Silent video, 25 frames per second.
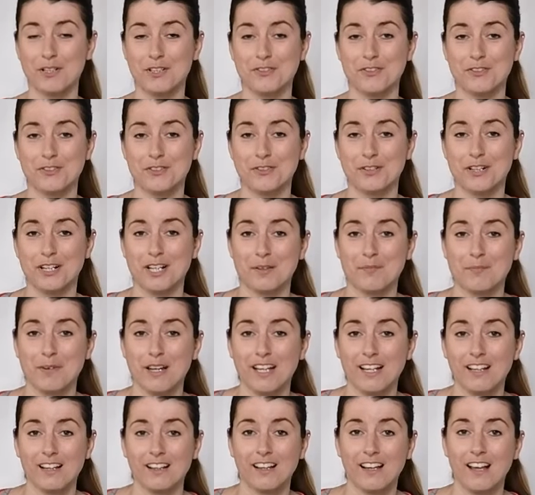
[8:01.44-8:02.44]
much for joining
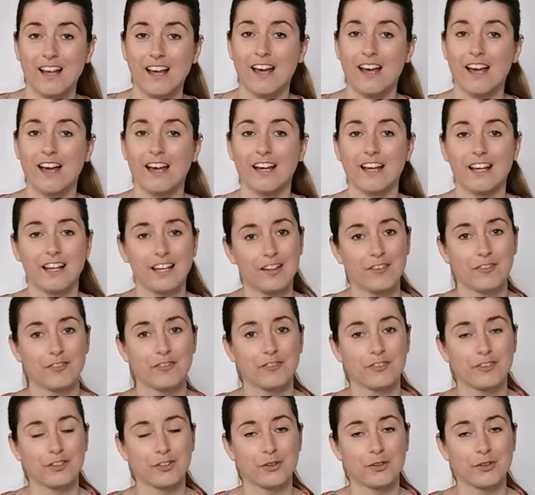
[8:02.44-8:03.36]
me. If